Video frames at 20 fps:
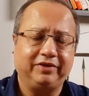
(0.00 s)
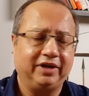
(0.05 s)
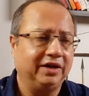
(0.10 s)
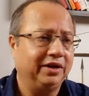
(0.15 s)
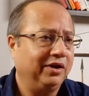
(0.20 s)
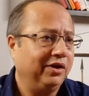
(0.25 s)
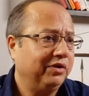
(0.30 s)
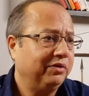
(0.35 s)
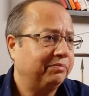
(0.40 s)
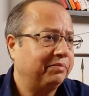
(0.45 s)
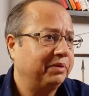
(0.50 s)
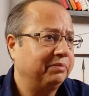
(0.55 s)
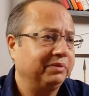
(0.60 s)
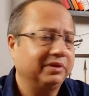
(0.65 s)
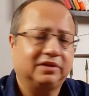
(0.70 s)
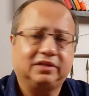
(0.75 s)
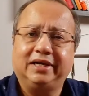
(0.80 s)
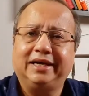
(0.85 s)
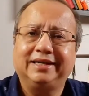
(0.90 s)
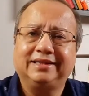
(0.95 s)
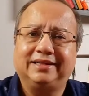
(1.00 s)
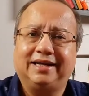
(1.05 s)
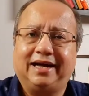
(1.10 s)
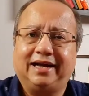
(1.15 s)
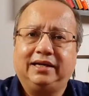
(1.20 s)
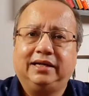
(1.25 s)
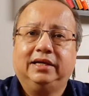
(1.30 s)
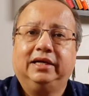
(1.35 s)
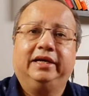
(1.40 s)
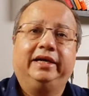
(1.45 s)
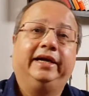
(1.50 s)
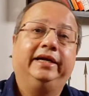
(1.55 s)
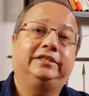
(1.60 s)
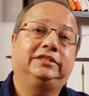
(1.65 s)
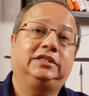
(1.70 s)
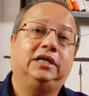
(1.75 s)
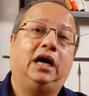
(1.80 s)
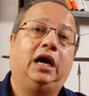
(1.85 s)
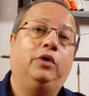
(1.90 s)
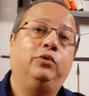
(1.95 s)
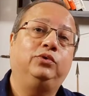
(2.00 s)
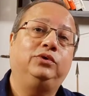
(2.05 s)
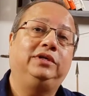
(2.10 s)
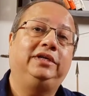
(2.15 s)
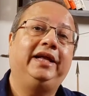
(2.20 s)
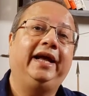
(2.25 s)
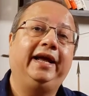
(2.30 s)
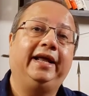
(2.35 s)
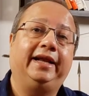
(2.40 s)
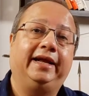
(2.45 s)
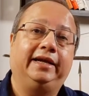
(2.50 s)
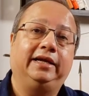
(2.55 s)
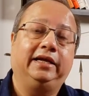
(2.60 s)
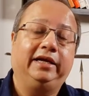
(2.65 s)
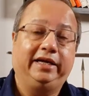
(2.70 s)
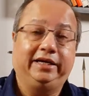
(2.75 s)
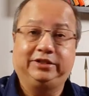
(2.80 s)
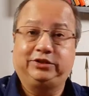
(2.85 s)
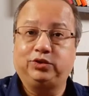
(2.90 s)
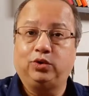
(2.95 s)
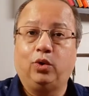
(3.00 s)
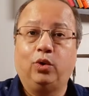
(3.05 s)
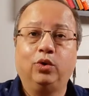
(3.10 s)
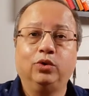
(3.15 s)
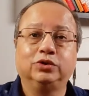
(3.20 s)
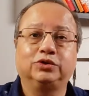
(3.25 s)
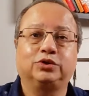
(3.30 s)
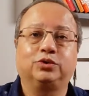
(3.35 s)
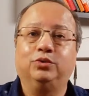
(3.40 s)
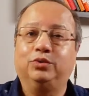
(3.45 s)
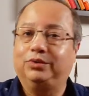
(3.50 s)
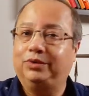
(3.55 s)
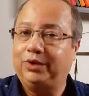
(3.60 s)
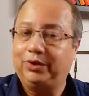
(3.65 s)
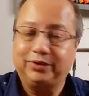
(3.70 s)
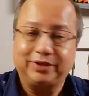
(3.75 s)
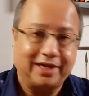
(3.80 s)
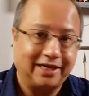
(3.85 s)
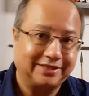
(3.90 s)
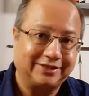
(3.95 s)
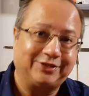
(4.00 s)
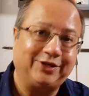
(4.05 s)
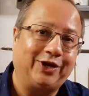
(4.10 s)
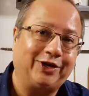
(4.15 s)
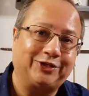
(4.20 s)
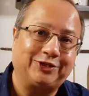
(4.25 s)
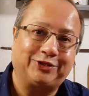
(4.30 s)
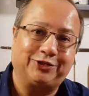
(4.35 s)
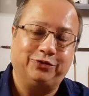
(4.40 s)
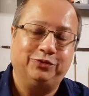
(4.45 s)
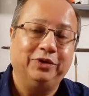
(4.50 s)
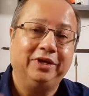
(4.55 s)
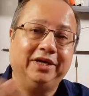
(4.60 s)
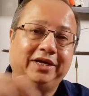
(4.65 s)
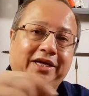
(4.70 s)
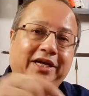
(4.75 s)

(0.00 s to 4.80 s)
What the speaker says: And a lot of people think that it's outdated, it's old school. No, that's not true.